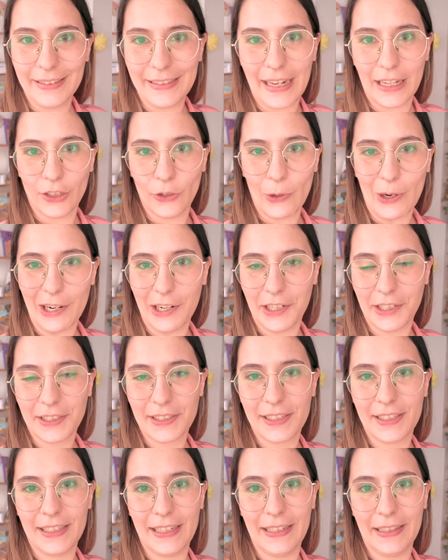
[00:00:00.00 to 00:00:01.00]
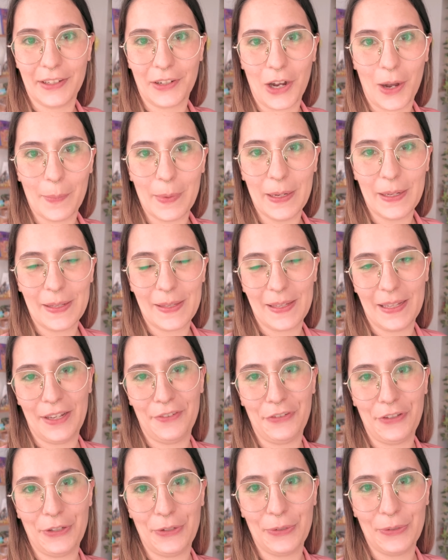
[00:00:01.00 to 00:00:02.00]
yellow heart in the comments
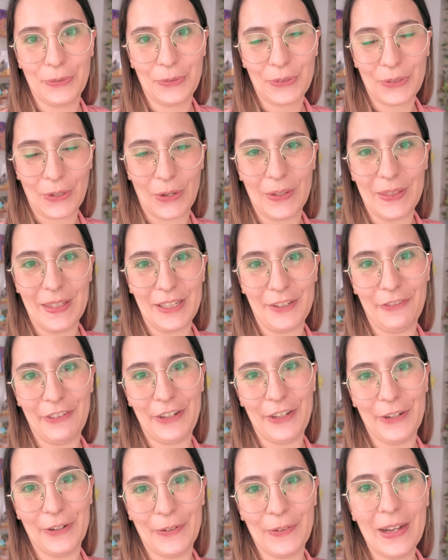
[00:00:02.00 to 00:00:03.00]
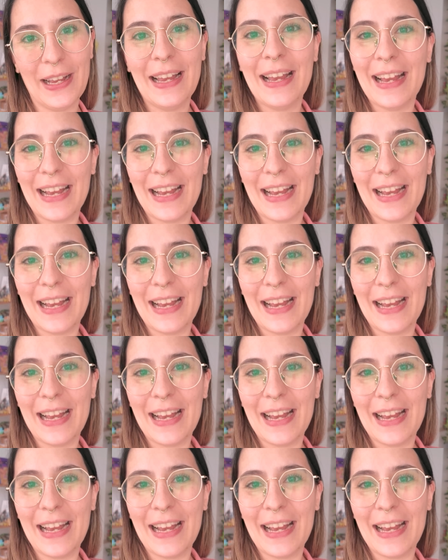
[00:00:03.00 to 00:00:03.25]
if you saw this video